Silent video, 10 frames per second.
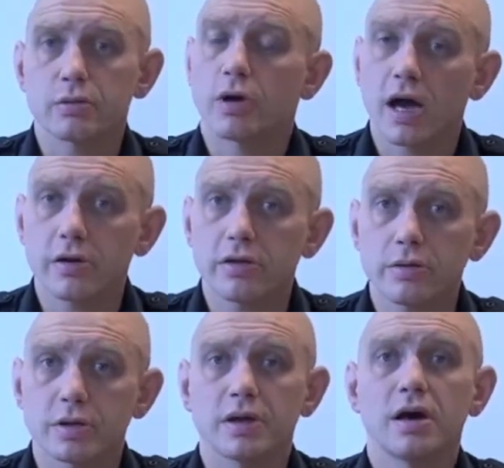or how to
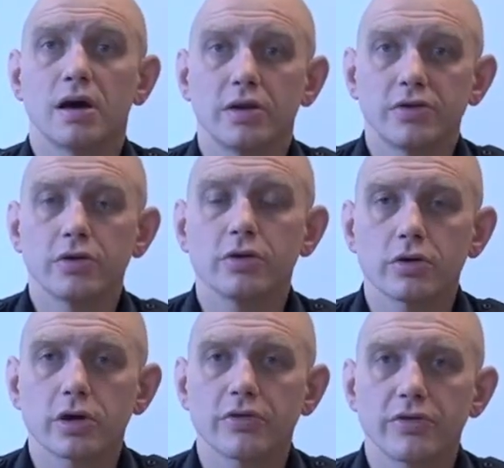use it until you
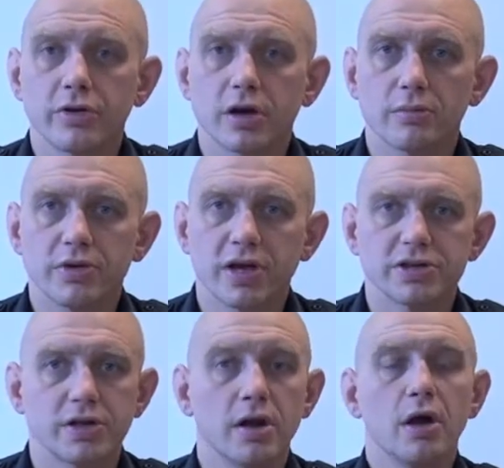look at the documentation.